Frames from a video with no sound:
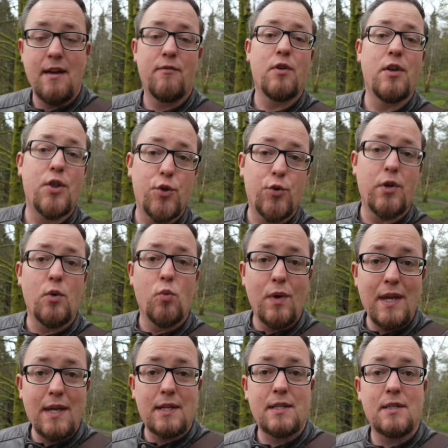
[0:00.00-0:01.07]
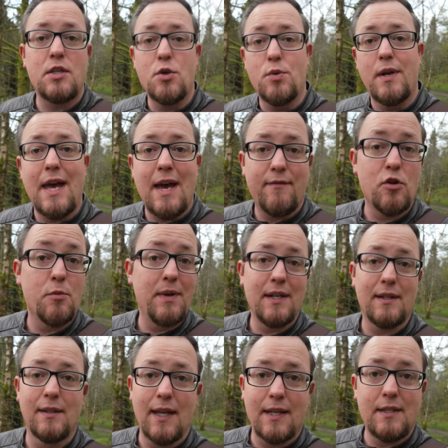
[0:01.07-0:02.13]
every three weeks you would have your
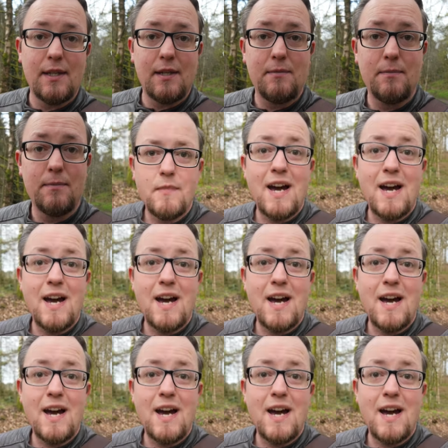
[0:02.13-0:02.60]
bin collected.